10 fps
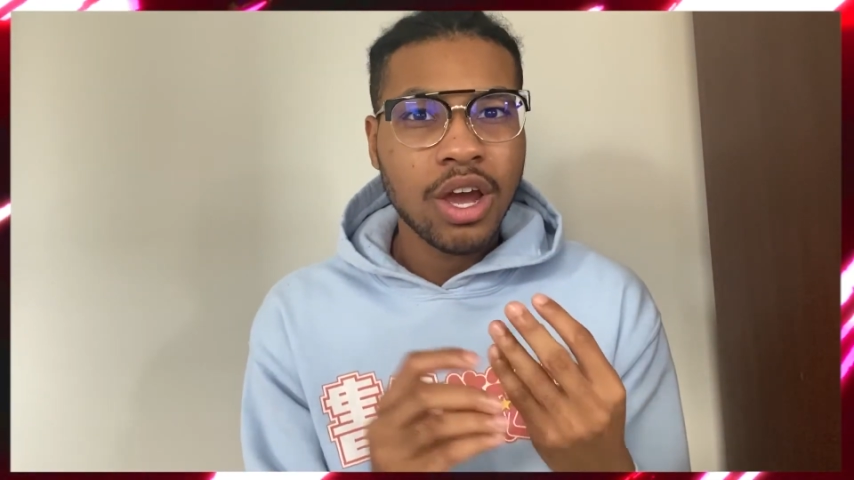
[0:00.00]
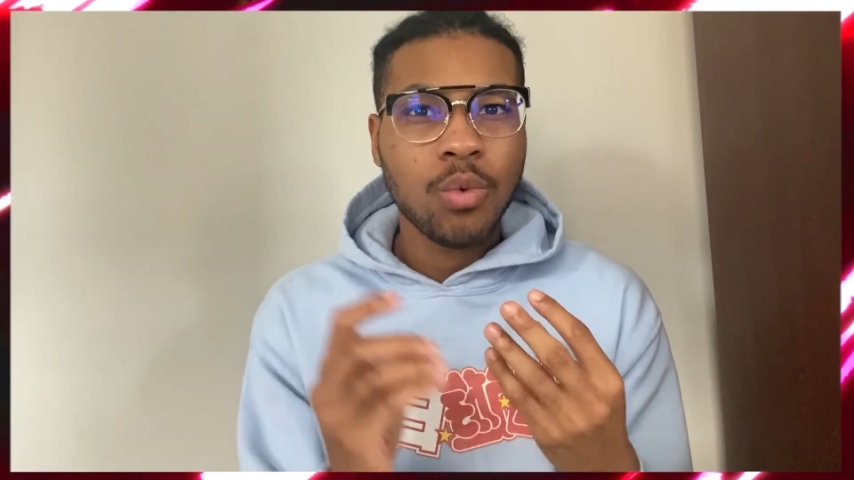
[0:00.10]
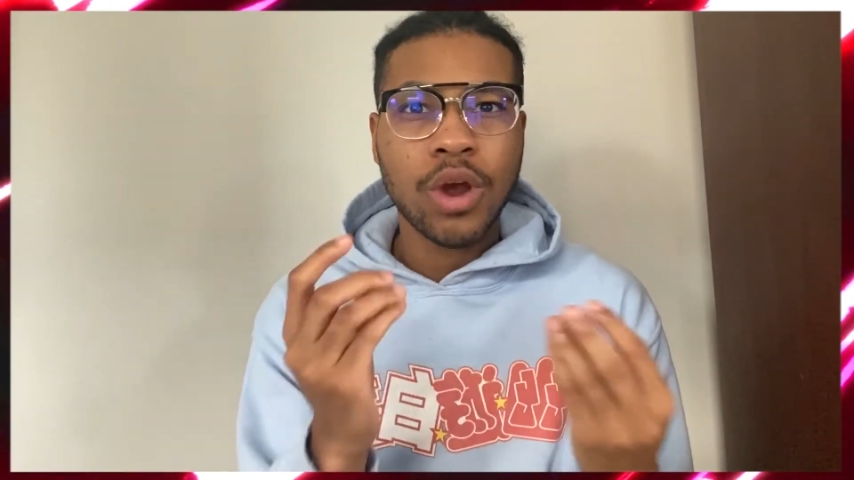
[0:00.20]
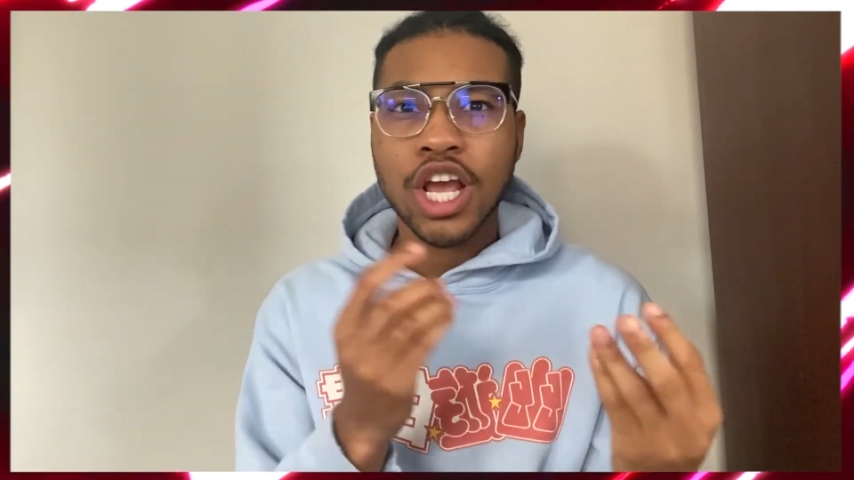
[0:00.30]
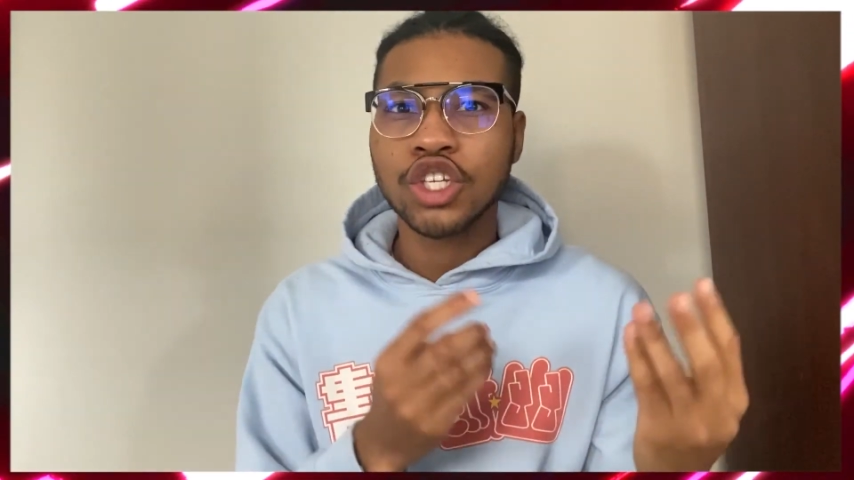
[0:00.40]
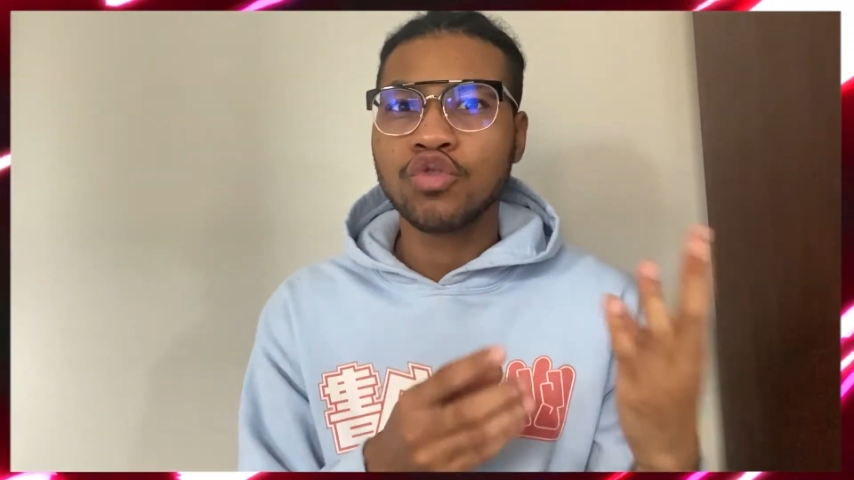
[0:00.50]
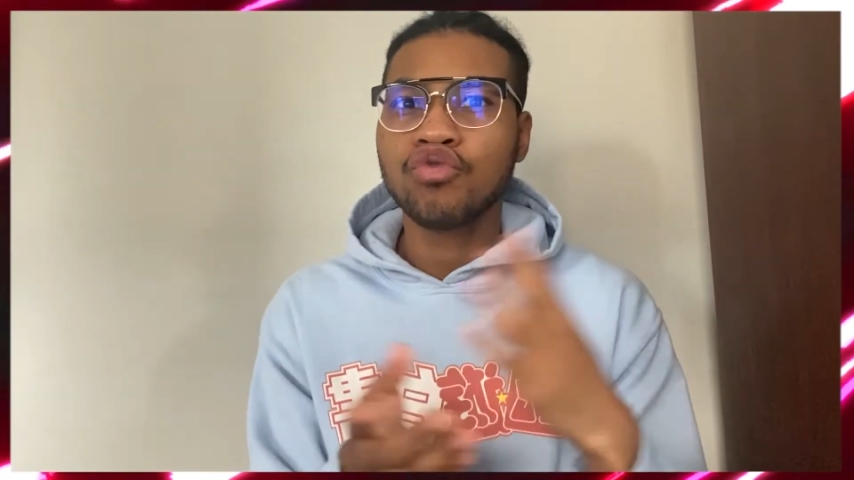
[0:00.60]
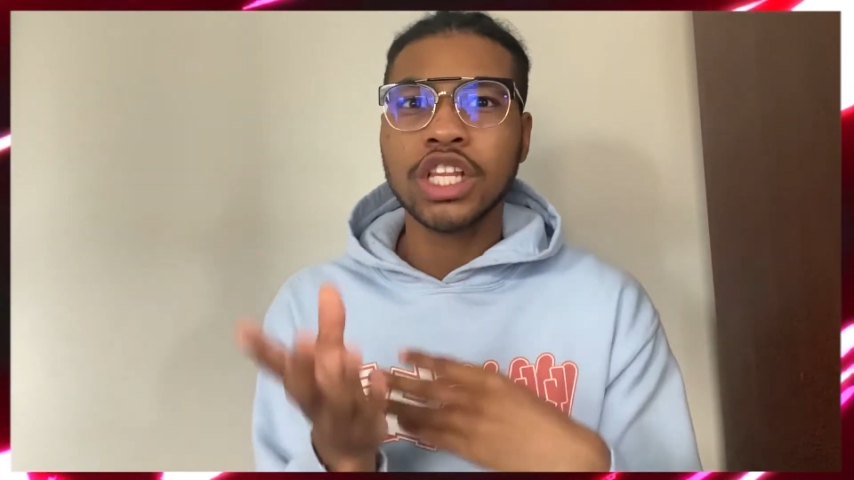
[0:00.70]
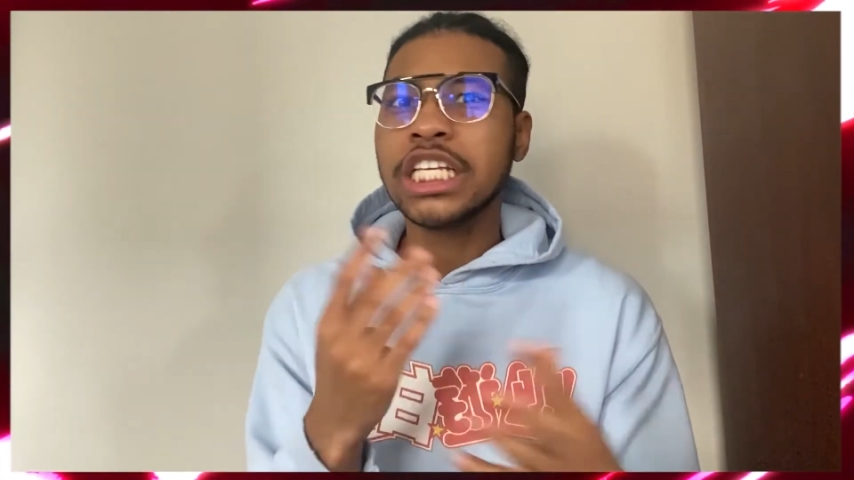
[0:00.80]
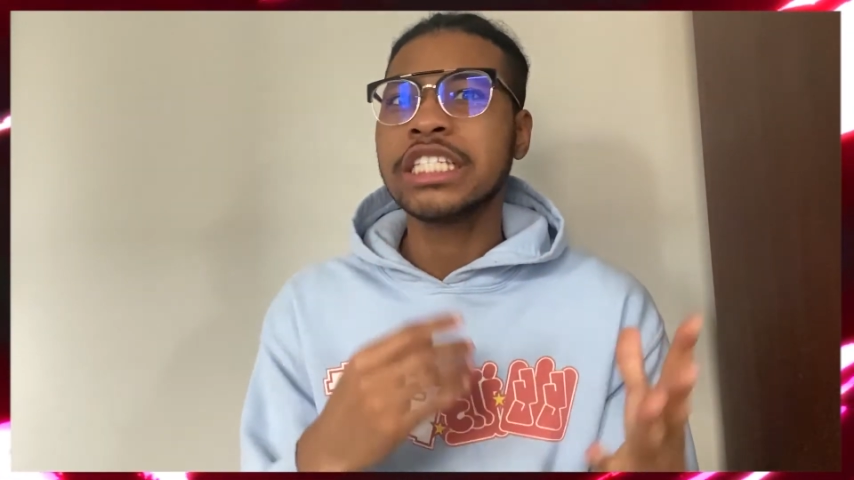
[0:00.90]
was
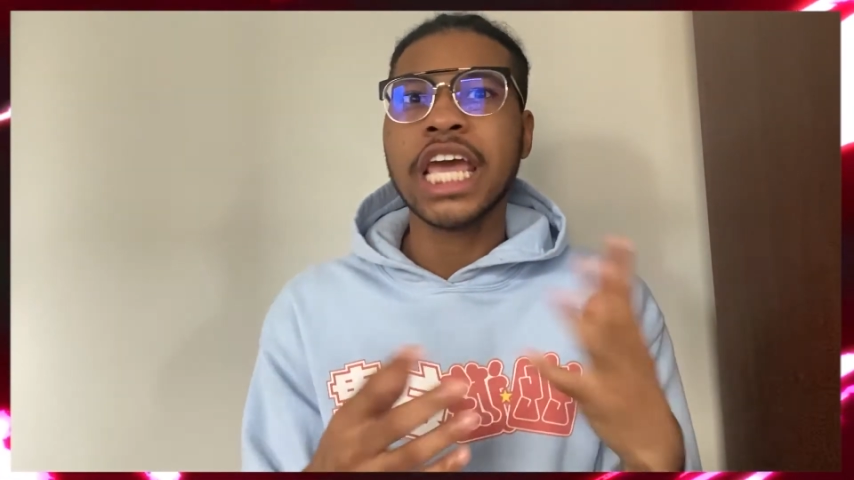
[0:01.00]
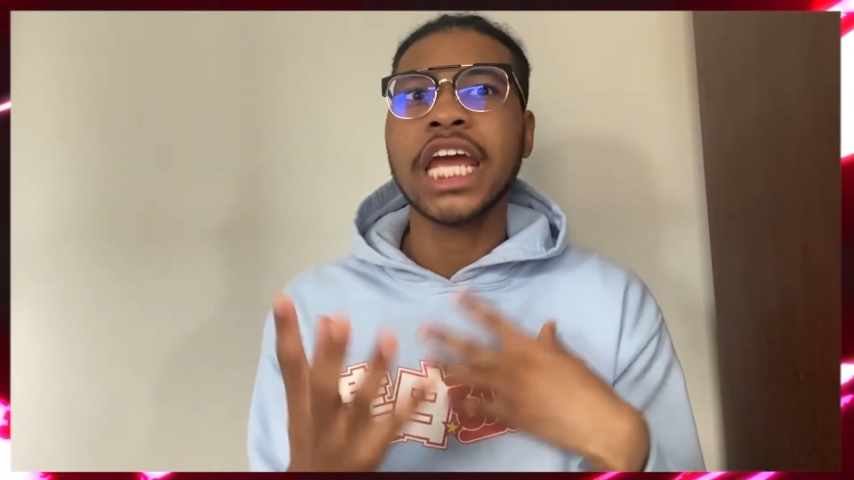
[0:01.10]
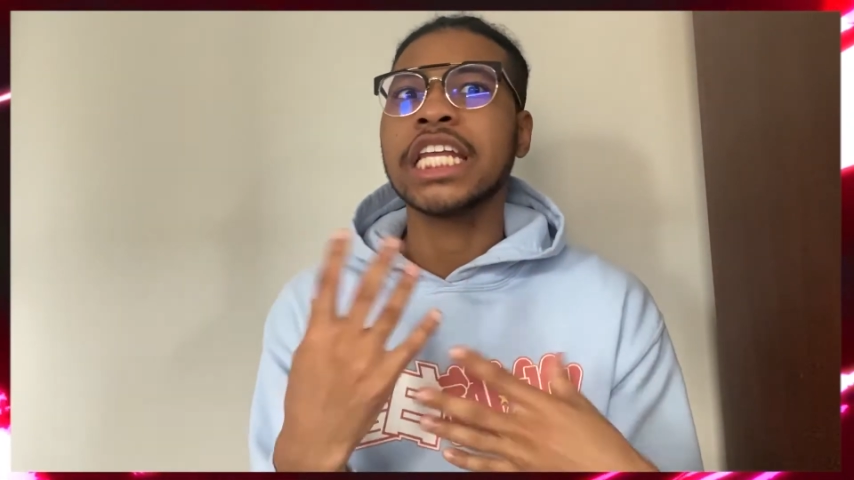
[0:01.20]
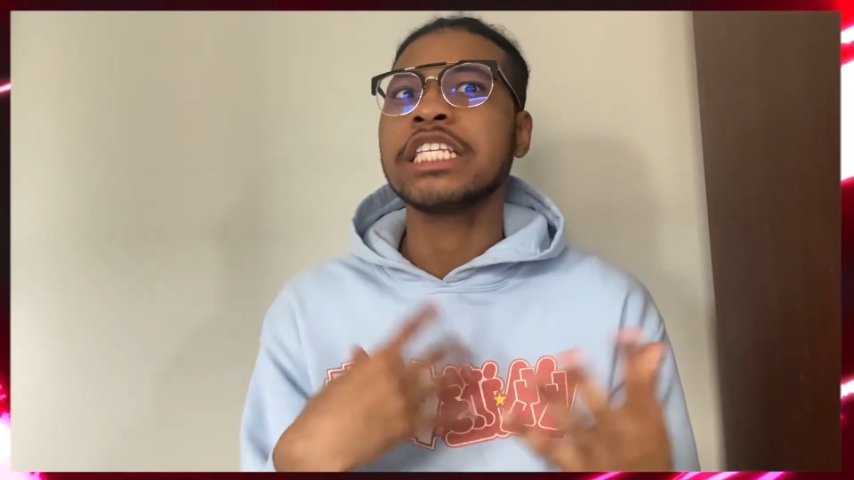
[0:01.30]
really taking the